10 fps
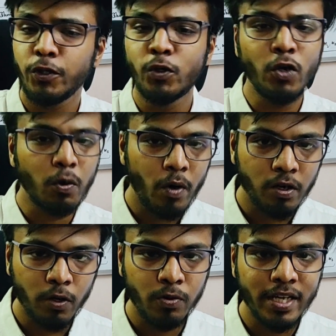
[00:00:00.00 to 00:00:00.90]
You do not
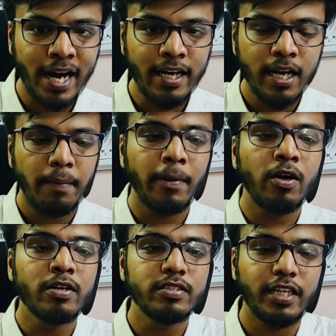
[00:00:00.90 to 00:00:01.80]
want to do that,
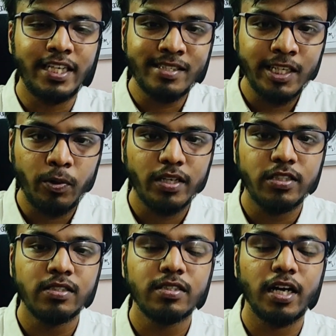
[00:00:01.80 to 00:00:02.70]
because easy
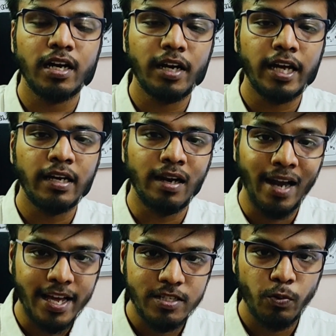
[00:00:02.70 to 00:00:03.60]
questions
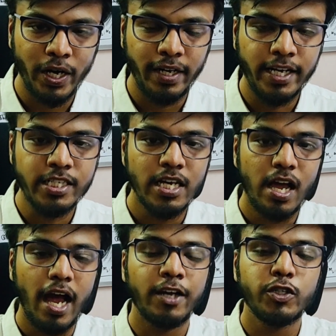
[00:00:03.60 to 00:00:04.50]
contain less weightage,
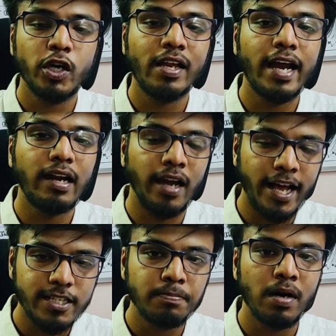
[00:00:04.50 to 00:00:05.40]
and so you'll get
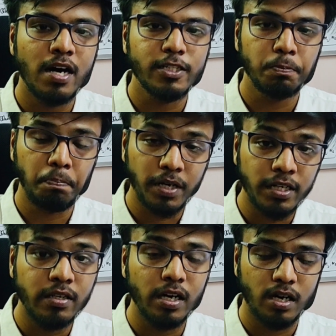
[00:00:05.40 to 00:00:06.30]
less marks
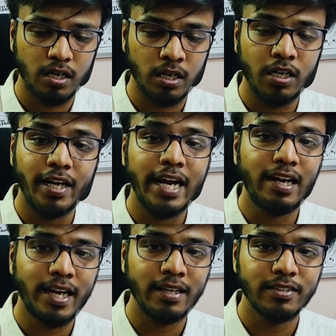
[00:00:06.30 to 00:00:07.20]
per
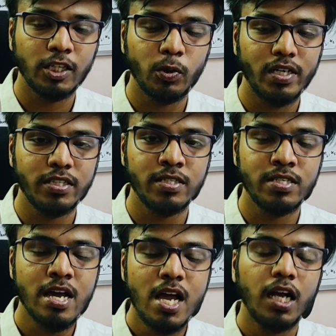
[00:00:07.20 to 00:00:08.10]
correctly answered
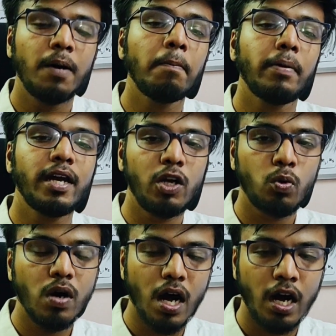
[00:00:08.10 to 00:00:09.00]
questions
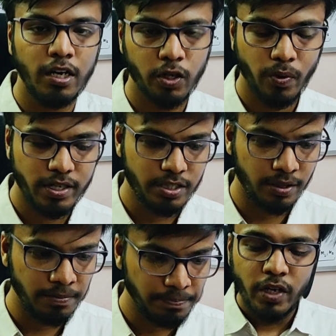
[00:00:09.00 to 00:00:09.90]
compared to a harder
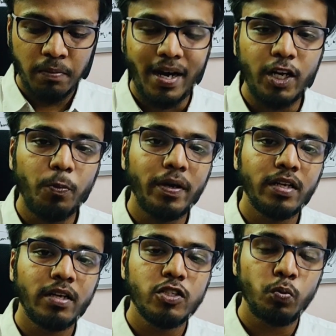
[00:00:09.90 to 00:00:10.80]
question. So in my
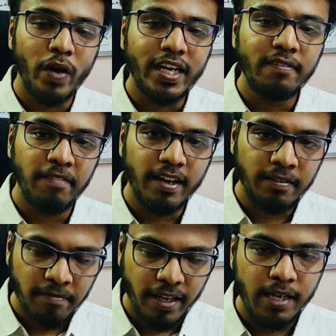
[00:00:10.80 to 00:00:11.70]
opinion, it's very,
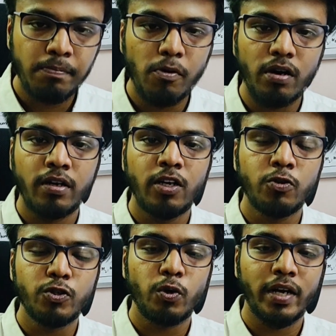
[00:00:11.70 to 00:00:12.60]
very, very
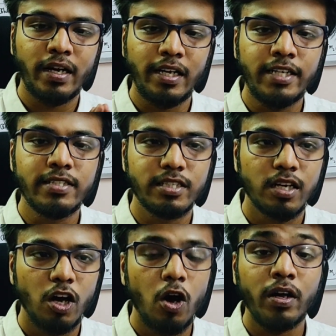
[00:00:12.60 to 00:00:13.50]
important to score at
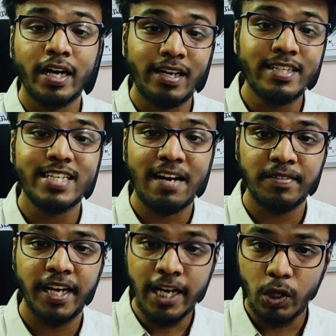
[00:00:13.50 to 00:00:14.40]
least
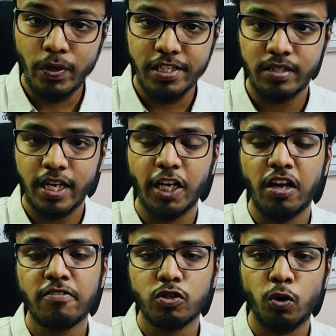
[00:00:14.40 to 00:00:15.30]
have the intuition
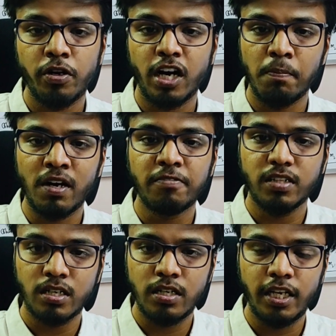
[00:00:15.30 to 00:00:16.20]
that you have scored
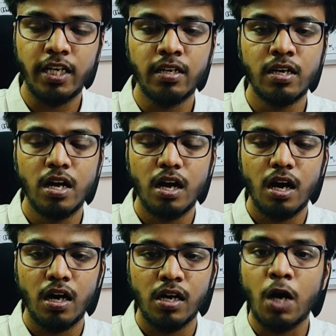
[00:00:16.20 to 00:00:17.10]
above 13
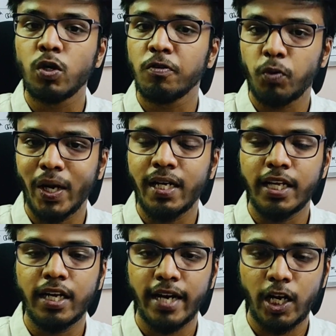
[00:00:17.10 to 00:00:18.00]
out of
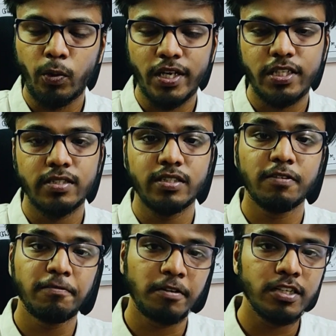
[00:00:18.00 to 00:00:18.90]
20 correct questions
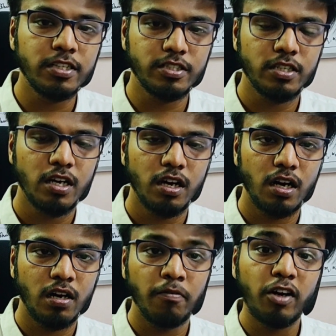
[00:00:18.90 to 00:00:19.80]
in the first
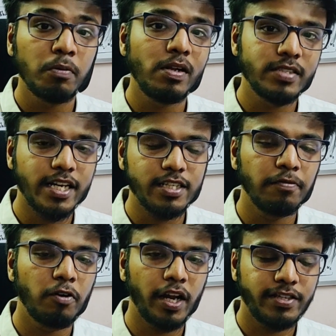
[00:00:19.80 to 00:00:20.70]
verbal
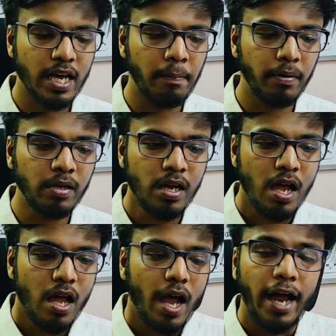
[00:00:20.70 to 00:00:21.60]
section, for example,
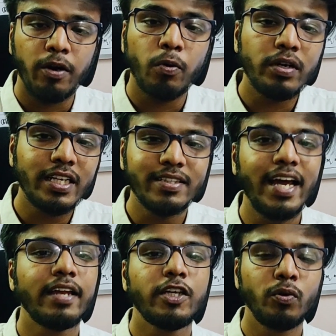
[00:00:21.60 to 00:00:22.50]
and only
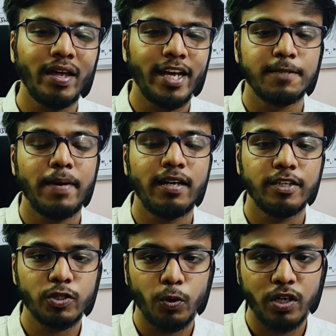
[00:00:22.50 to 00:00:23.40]
then you can
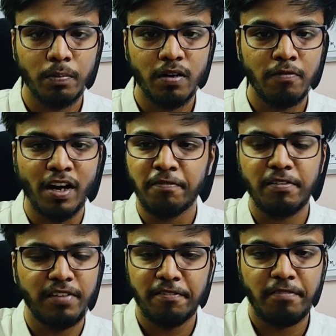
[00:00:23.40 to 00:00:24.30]
expect a score above
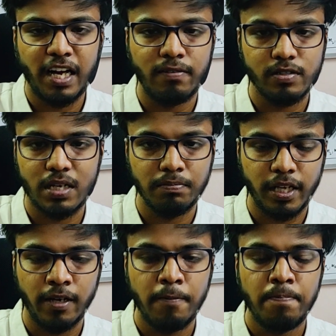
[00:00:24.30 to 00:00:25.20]
155 or
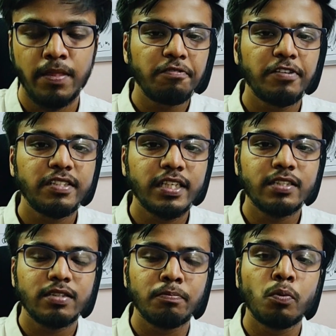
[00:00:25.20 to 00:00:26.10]
something. So in
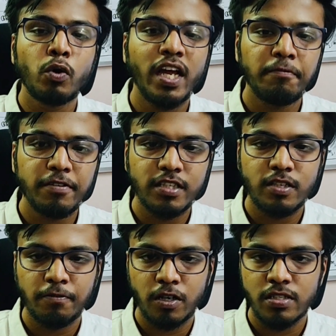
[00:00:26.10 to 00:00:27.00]
physics, more
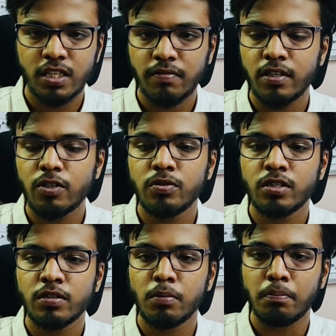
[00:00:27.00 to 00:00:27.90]
emphasis of course given
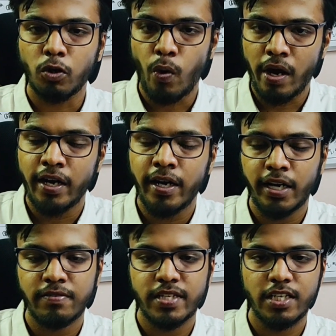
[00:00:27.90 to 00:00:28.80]
to the
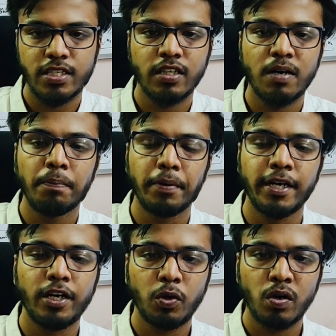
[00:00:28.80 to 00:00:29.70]
quantitative section
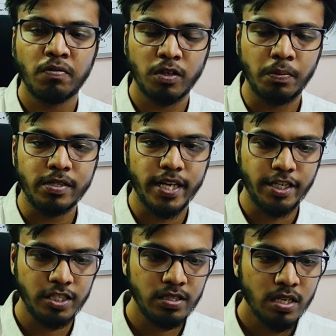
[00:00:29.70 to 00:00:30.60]
compared to a verbal
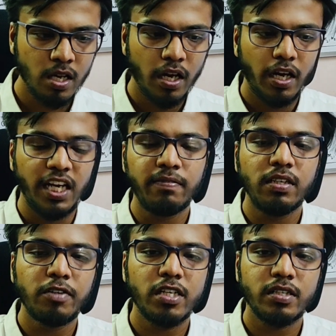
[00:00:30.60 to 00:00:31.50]
section.
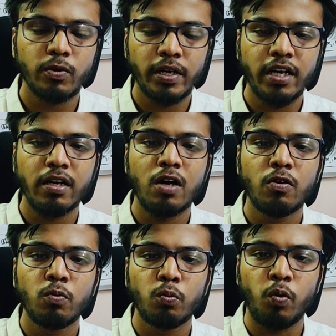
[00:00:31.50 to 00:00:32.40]
Even if you're scoring
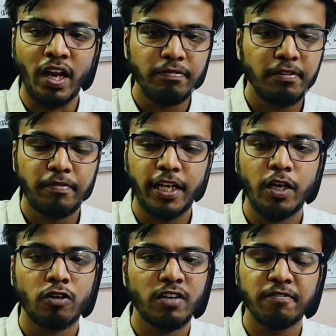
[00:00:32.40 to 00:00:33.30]
around
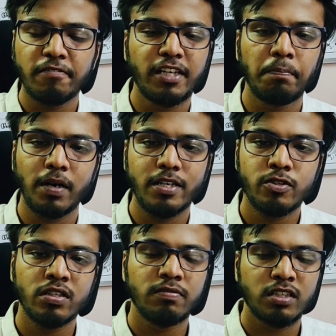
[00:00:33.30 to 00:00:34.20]
150 or 150
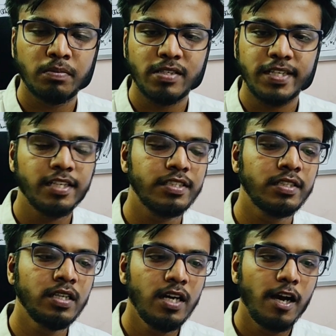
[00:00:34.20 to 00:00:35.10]
plus on the verbal
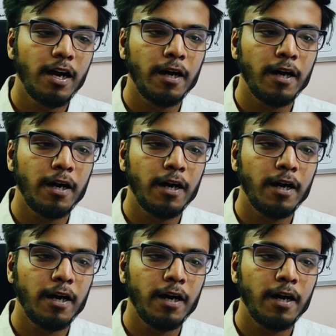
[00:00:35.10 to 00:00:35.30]
section,